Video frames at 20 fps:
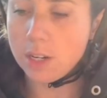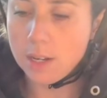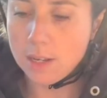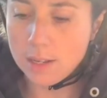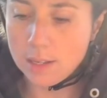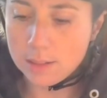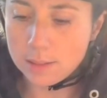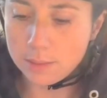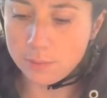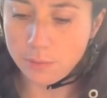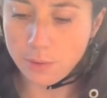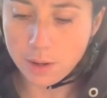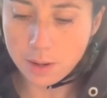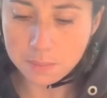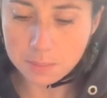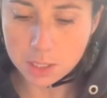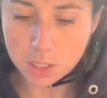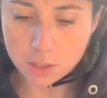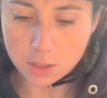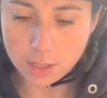is very
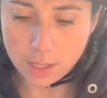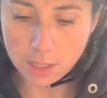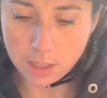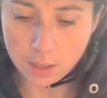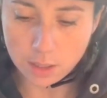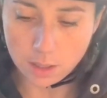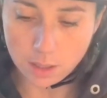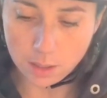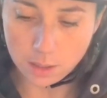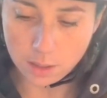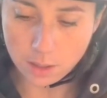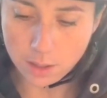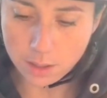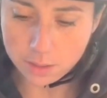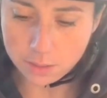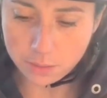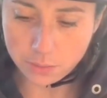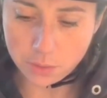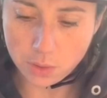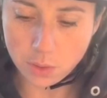much like a kind
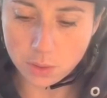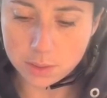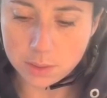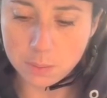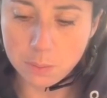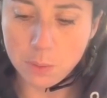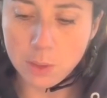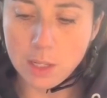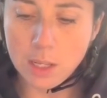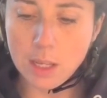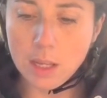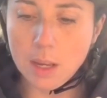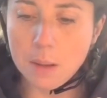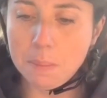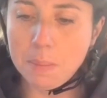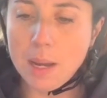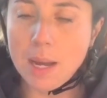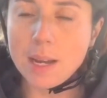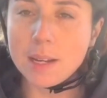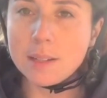of cotton woolly
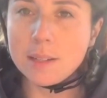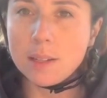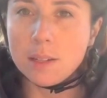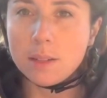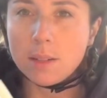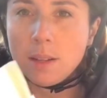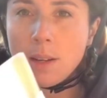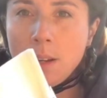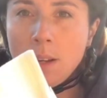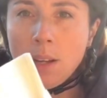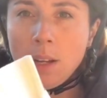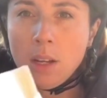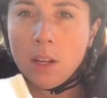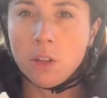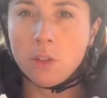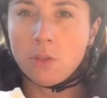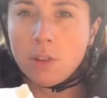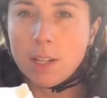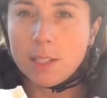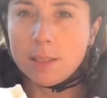padded
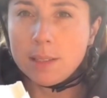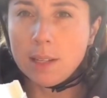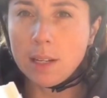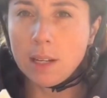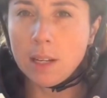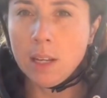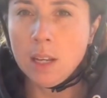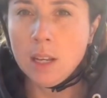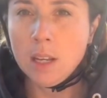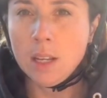dressing.